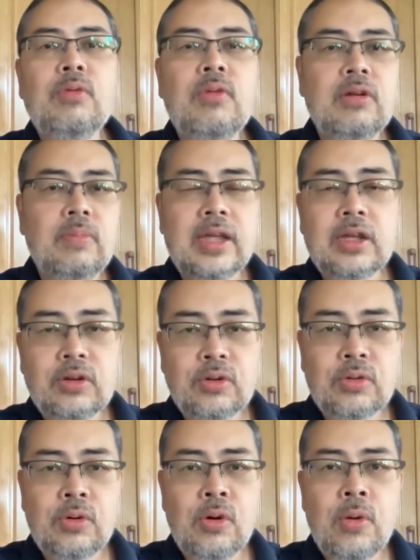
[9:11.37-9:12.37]
We want to make it
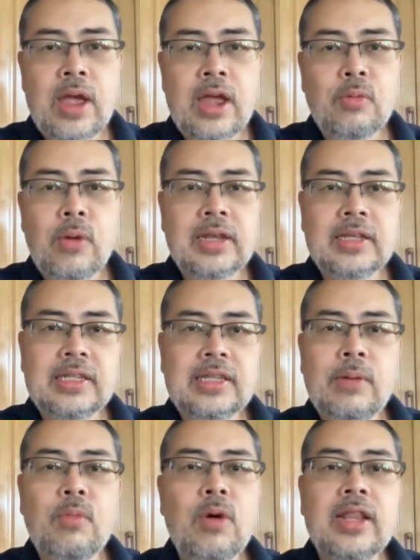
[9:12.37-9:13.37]
grow. And when
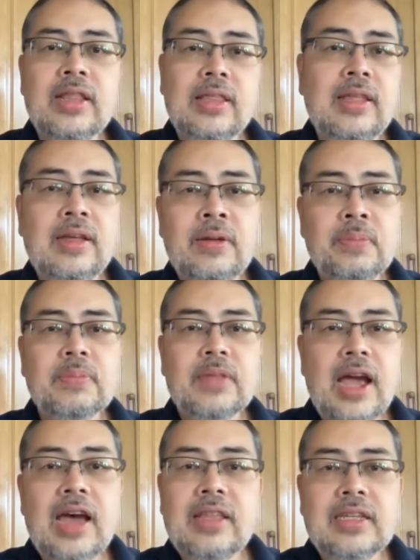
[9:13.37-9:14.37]
someone, the
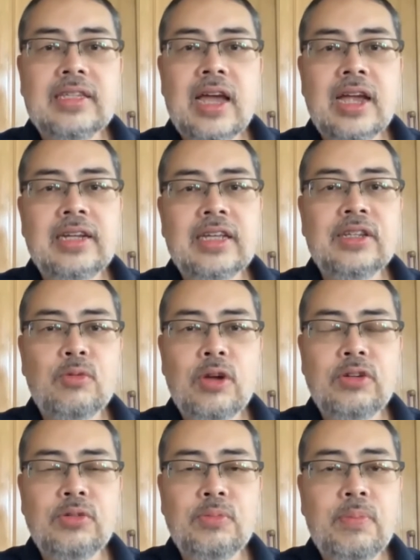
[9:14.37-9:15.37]
other side, doesn't
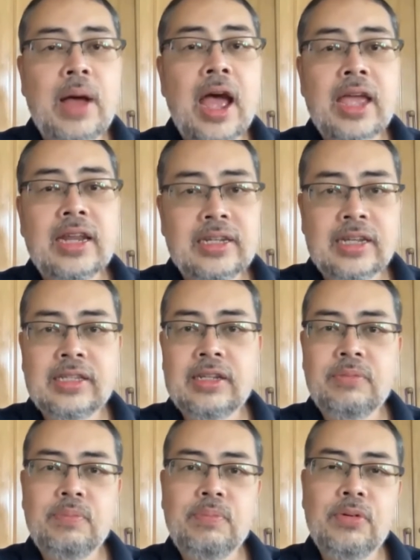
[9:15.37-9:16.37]
want to buy it,
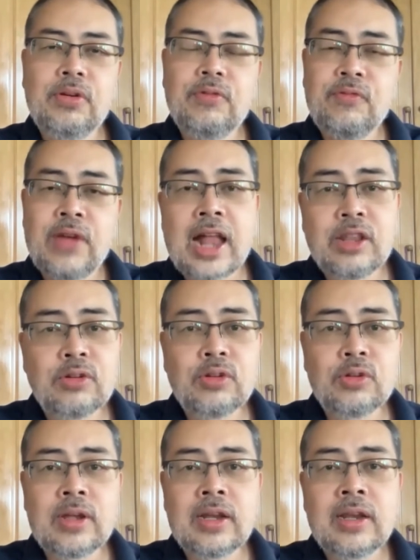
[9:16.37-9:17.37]
doesn't put a value
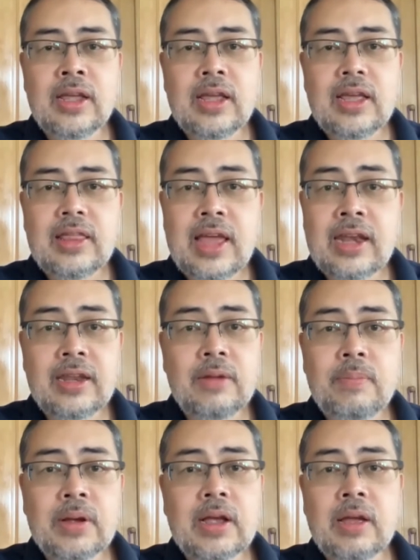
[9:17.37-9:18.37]
to it, then
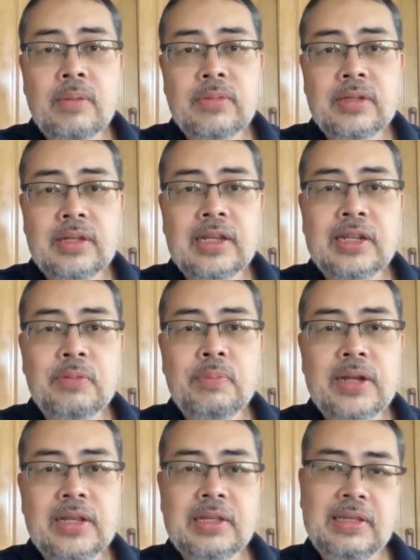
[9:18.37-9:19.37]
it becomes a little
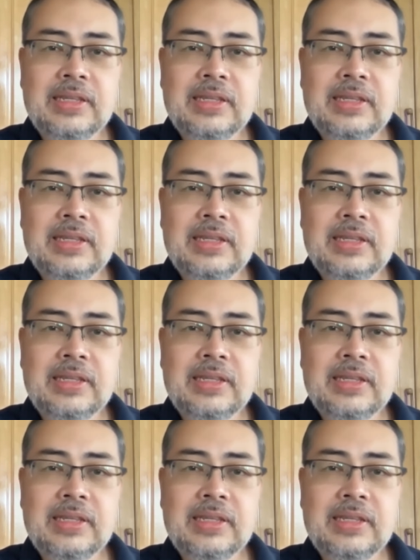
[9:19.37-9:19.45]
bit,